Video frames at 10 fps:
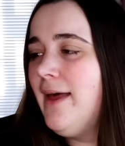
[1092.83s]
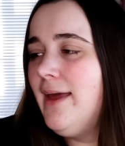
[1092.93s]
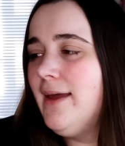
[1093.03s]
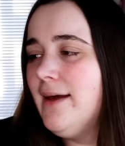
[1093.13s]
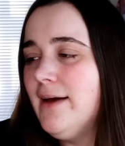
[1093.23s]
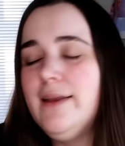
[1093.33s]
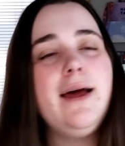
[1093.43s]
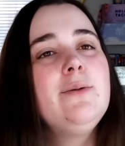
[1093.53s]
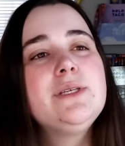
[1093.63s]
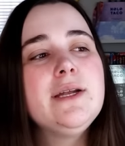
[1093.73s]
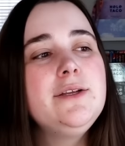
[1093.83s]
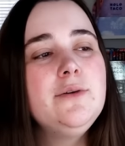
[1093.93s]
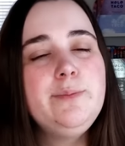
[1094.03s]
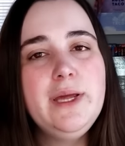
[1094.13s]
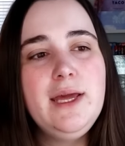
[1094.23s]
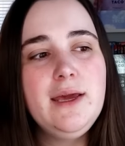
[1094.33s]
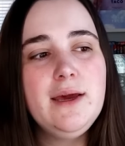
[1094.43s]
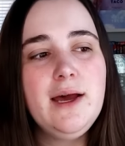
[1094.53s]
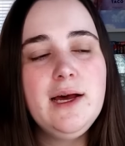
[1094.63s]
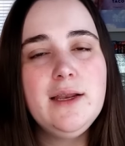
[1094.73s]
And I was gonna do pink
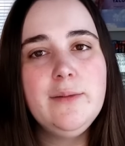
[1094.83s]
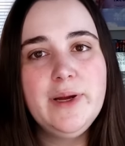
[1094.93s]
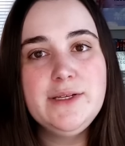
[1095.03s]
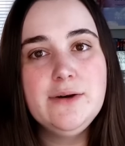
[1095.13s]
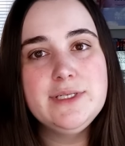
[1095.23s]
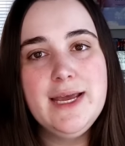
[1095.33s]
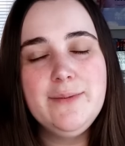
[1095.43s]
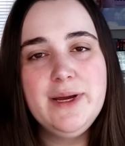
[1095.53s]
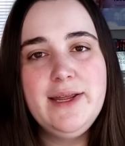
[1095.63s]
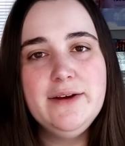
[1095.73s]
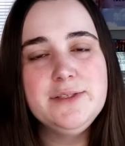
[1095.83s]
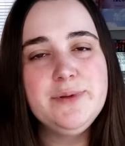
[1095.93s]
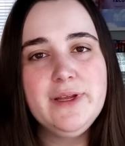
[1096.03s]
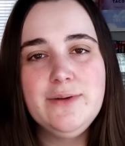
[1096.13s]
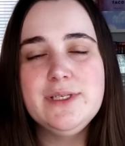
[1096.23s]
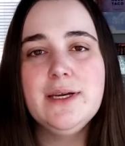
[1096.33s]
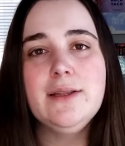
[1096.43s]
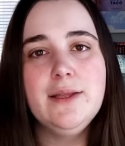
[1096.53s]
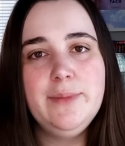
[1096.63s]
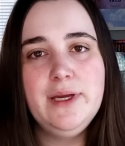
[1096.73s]
on my toes and my nails, but then I was like,
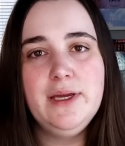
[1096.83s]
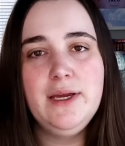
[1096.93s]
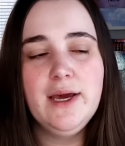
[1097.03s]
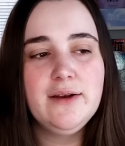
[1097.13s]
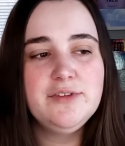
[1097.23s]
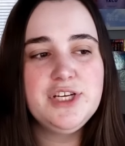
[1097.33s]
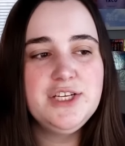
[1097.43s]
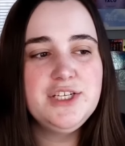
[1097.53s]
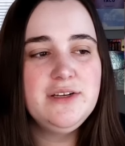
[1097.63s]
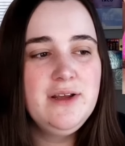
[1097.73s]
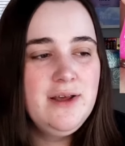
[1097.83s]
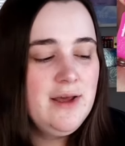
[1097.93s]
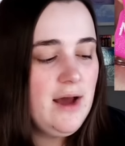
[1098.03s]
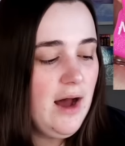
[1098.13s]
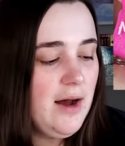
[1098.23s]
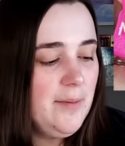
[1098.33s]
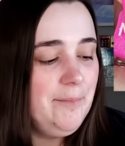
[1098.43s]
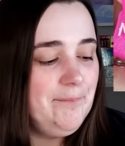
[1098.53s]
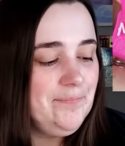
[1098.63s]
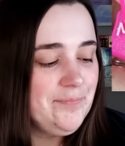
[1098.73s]
let me kind of change it.
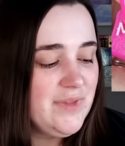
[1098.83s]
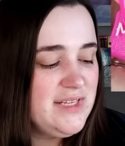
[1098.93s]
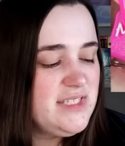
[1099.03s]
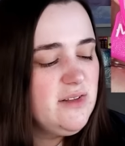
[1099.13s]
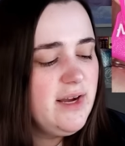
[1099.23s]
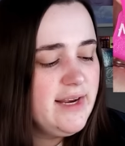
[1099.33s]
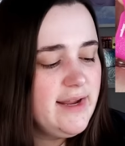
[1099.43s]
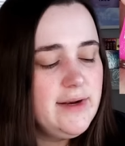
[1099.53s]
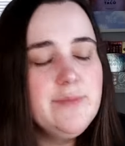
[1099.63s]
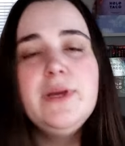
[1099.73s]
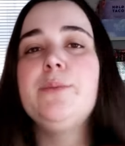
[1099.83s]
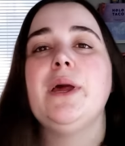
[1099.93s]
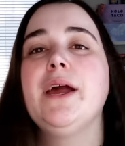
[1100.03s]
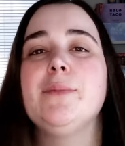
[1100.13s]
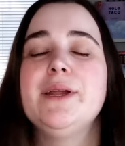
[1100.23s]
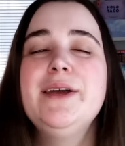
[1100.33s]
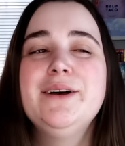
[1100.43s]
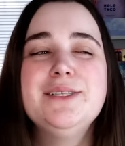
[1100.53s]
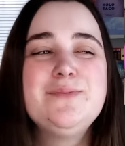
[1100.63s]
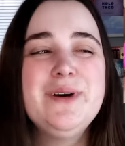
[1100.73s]
It still kind of ended up being pink on my
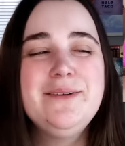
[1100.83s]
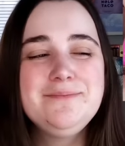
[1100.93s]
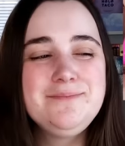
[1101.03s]
nails, but